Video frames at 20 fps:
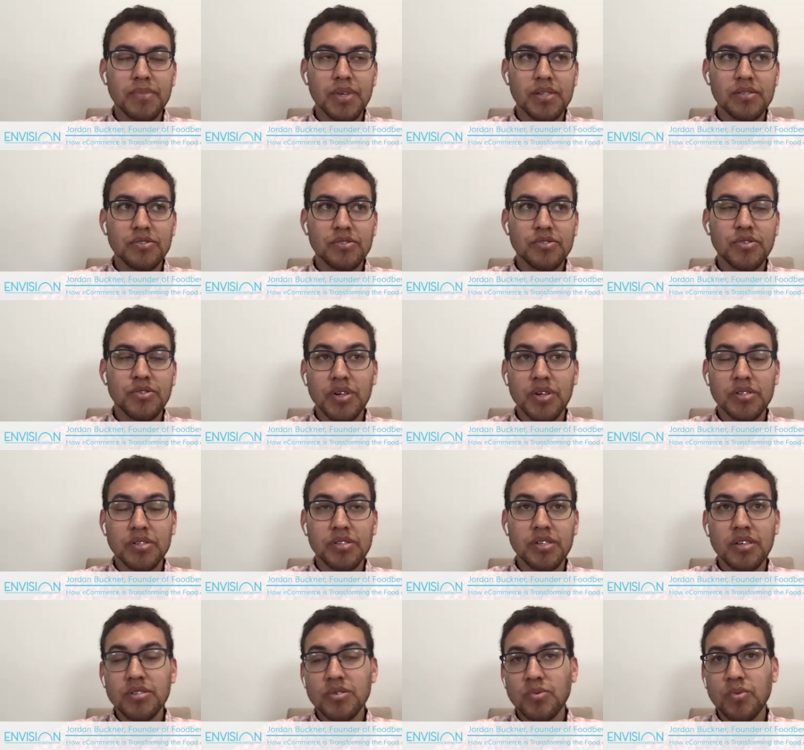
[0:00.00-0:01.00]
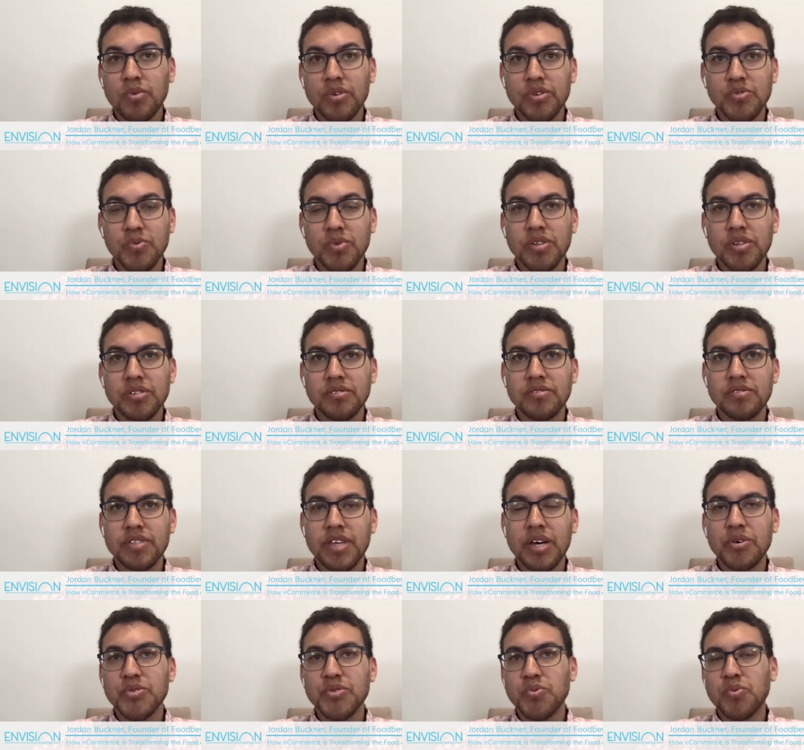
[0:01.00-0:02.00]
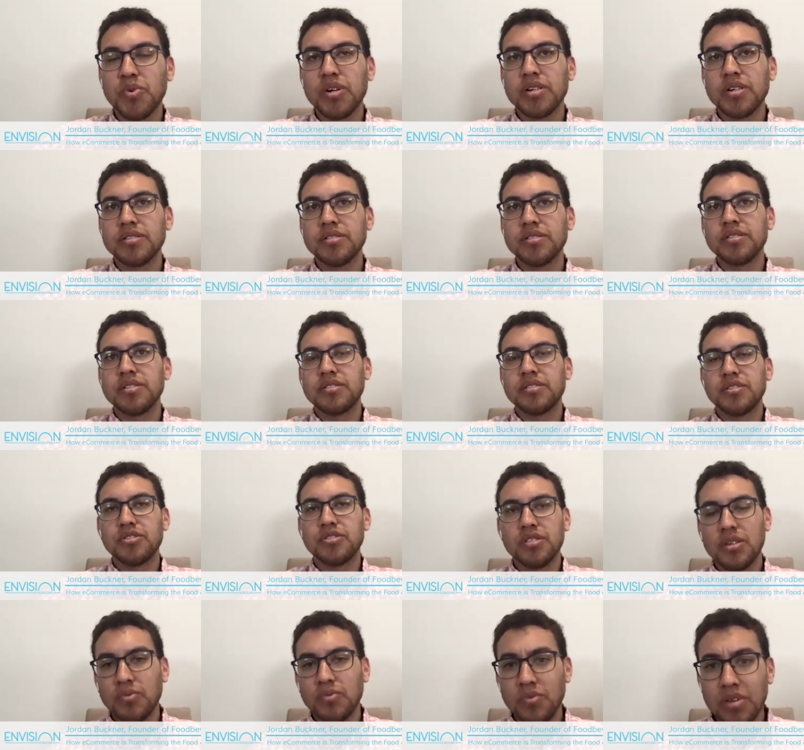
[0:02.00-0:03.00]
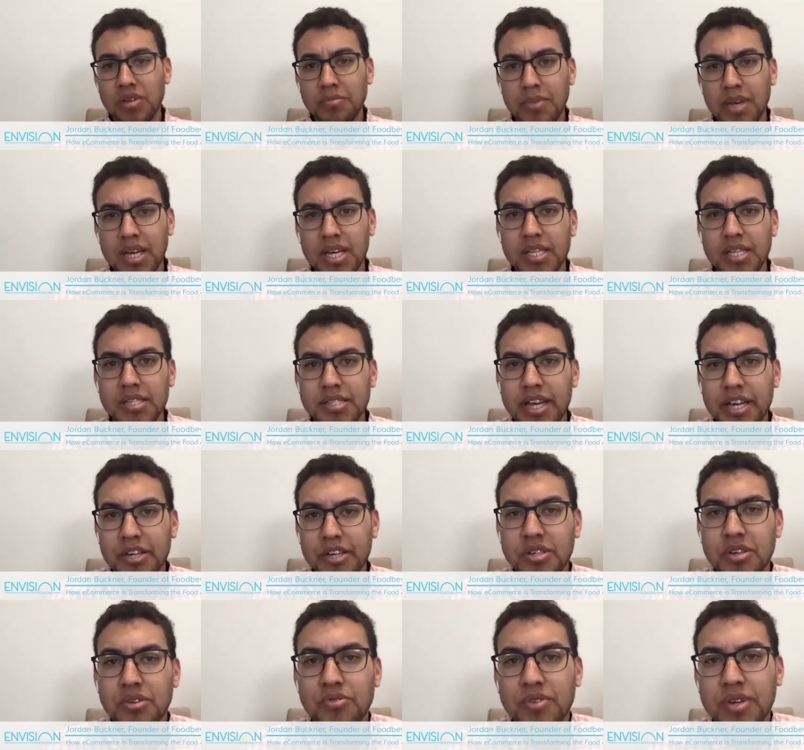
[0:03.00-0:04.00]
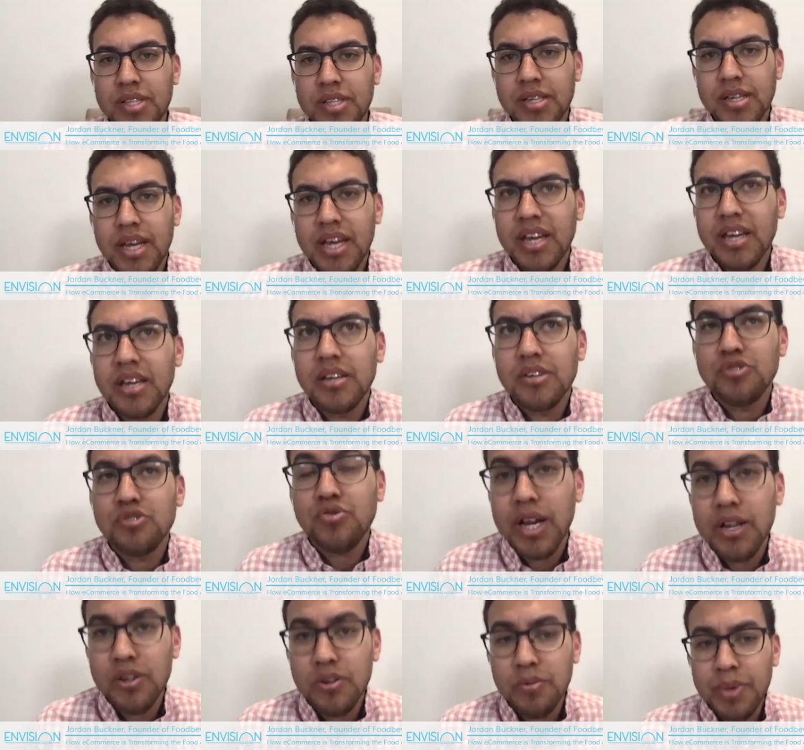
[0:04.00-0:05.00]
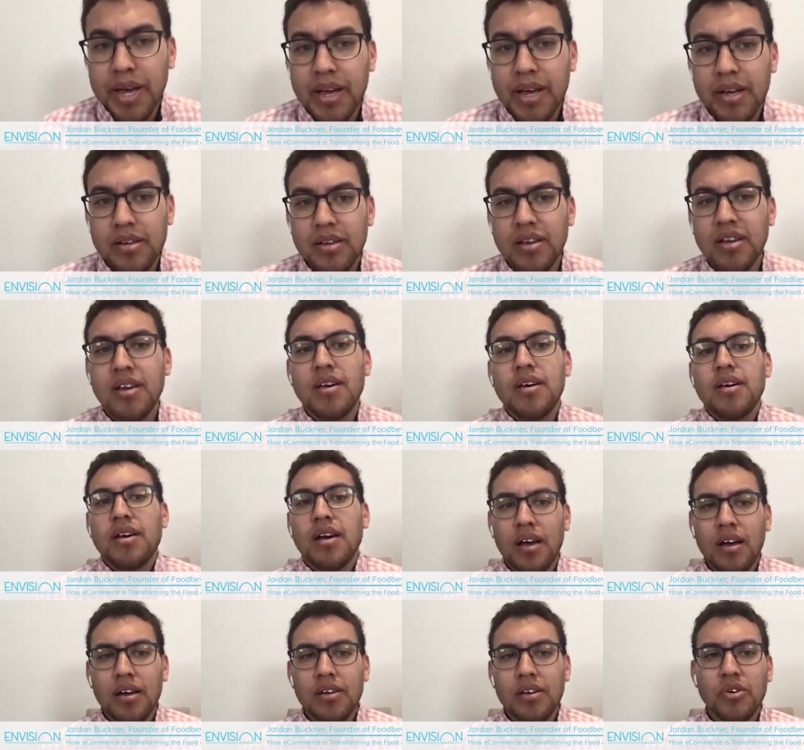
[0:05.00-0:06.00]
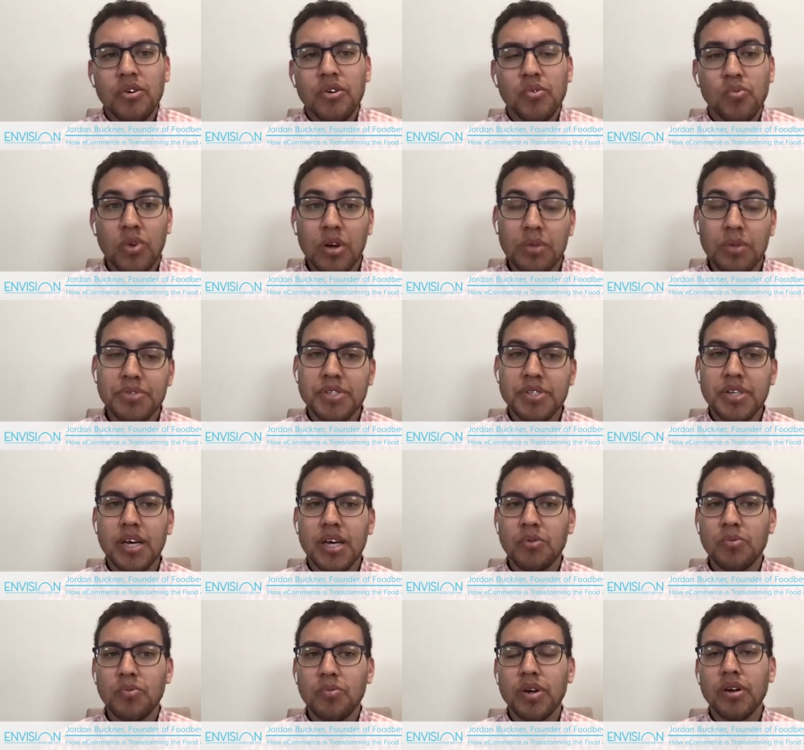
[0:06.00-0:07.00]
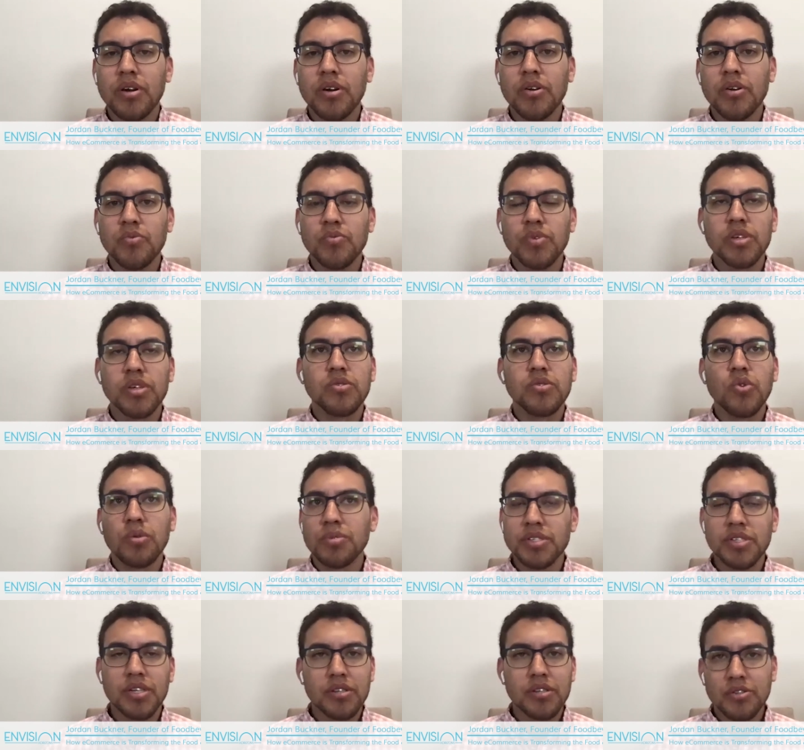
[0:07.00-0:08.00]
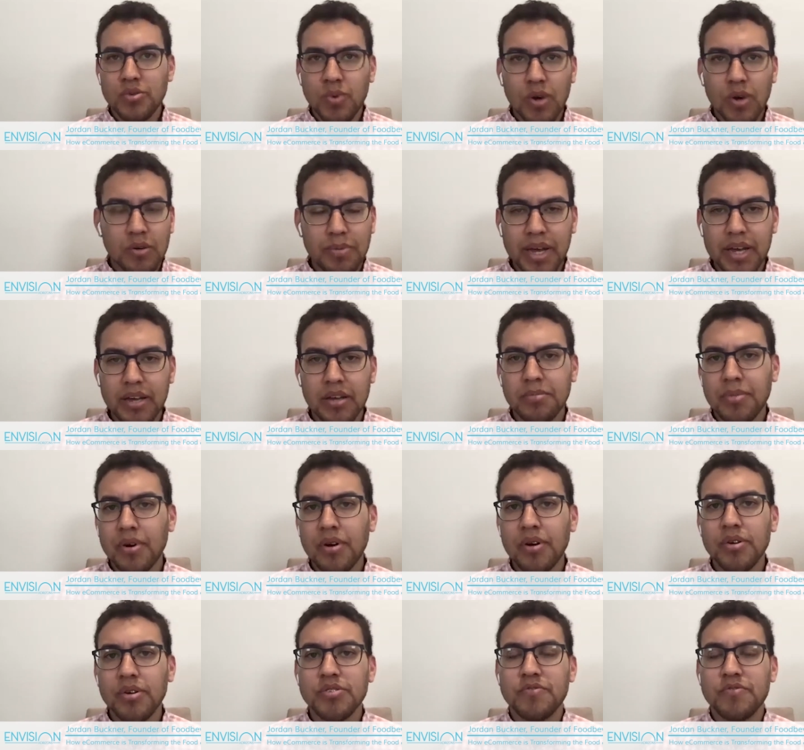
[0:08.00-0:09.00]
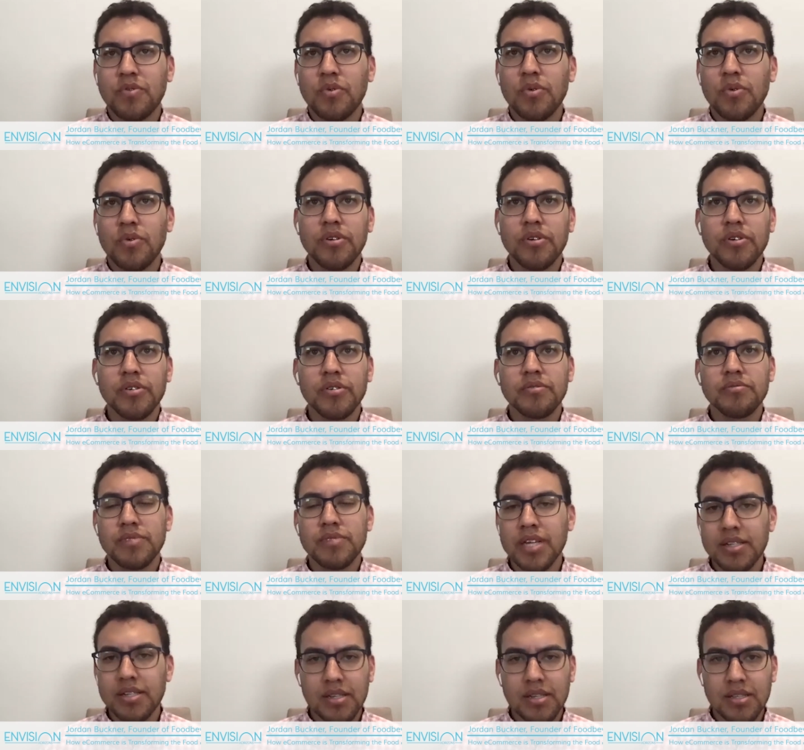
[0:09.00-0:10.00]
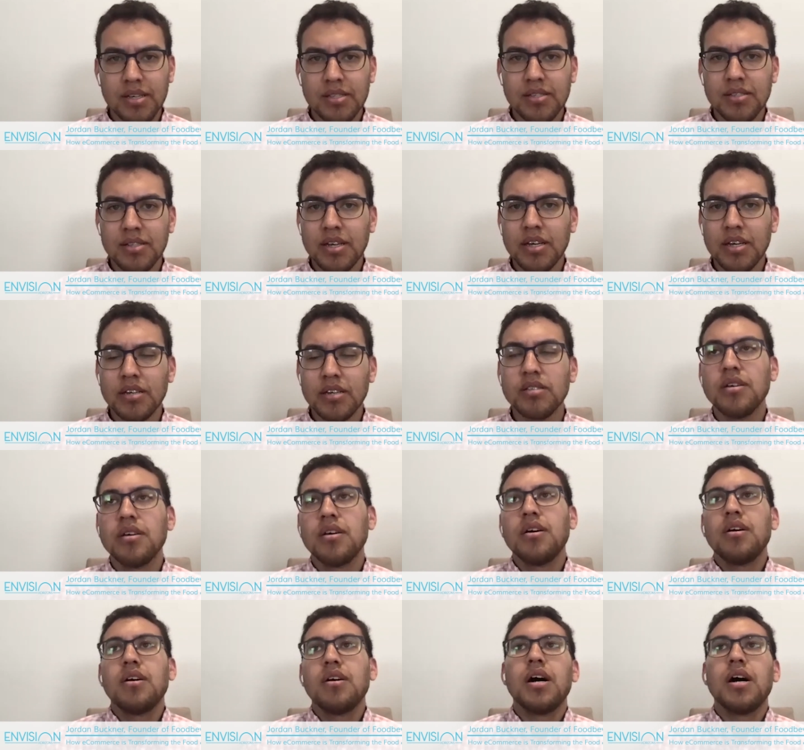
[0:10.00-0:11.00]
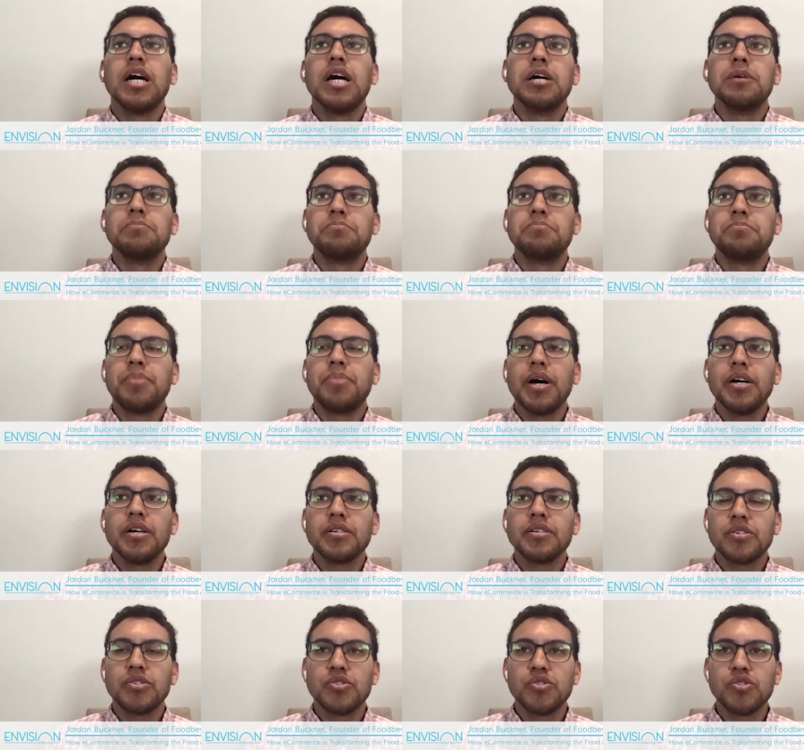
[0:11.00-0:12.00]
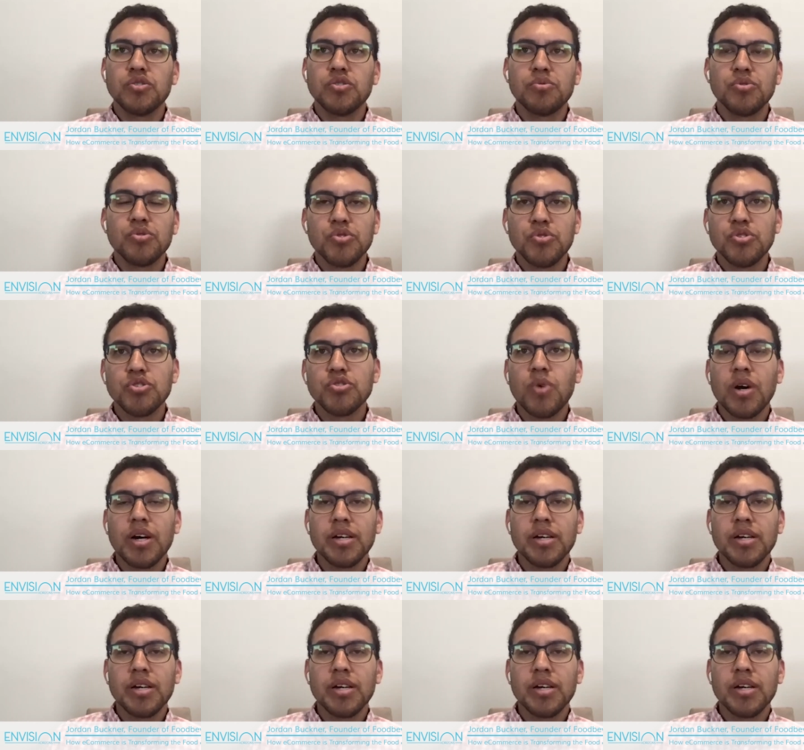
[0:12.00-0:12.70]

So on TeaSquares, that was one decision that we made, is actually creating a trial pack on our website, where we normally sell a 12-pack of bars for $19.99. But consumers who just want